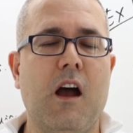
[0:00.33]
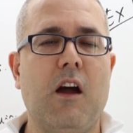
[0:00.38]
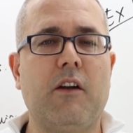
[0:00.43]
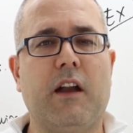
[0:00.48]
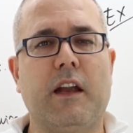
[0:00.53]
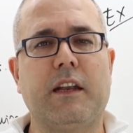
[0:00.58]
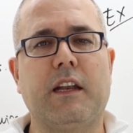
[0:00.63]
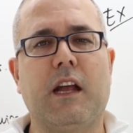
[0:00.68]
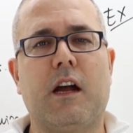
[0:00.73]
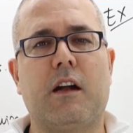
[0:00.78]
All
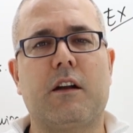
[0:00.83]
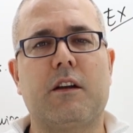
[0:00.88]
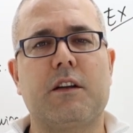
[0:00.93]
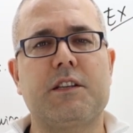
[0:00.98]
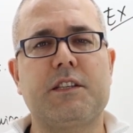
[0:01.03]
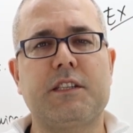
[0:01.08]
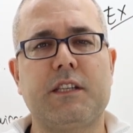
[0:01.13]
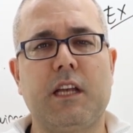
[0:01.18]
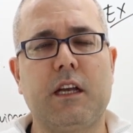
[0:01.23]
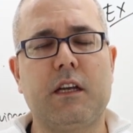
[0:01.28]
right,
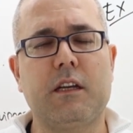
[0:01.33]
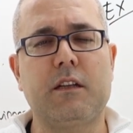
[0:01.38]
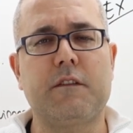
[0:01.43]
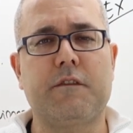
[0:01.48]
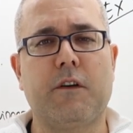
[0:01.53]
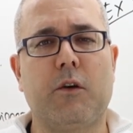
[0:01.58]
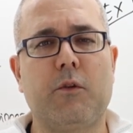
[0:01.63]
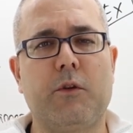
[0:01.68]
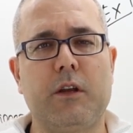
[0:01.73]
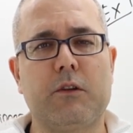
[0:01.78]
our
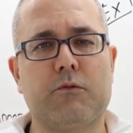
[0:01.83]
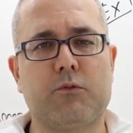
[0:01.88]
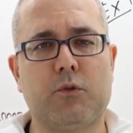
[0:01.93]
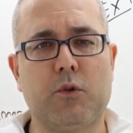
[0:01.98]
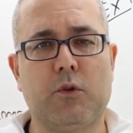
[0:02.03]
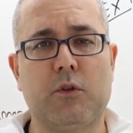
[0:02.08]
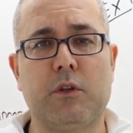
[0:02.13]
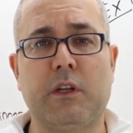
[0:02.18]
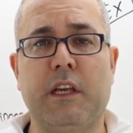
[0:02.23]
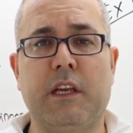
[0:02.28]
second voting
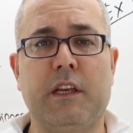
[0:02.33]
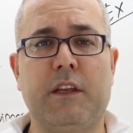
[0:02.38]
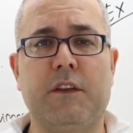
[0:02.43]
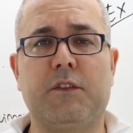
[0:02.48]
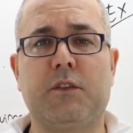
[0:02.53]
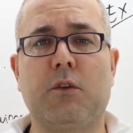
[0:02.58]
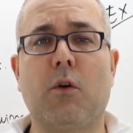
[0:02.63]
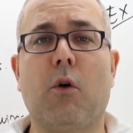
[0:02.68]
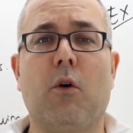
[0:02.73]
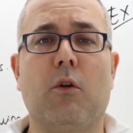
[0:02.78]
rule
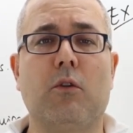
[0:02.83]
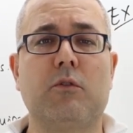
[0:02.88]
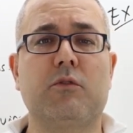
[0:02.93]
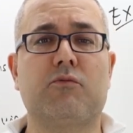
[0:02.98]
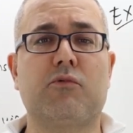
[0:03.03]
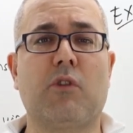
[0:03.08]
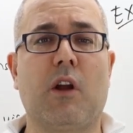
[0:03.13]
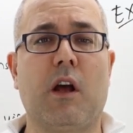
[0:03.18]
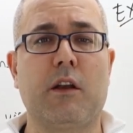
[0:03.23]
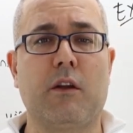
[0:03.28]
is
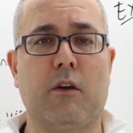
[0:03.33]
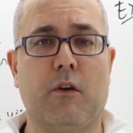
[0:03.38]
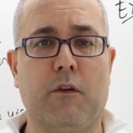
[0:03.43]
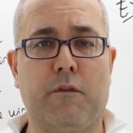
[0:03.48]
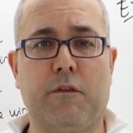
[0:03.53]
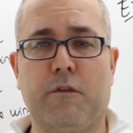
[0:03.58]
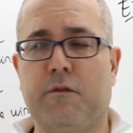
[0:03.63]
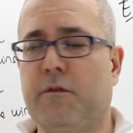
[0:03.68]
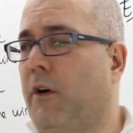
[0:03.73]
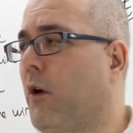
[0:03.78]
called
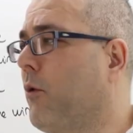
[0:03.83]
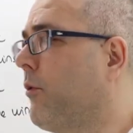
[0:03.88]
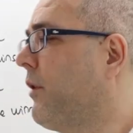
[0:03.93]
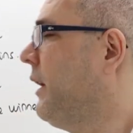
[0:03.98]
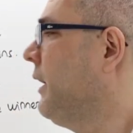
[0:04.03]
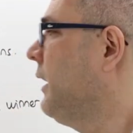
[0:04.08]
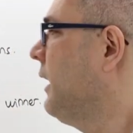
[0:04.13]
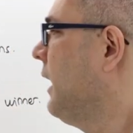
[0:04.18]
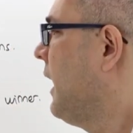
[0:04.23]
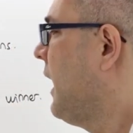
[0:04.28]
runoff
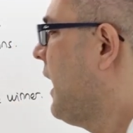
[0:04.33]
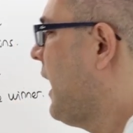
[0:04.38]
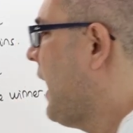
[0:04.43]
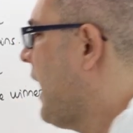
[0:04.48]
voting.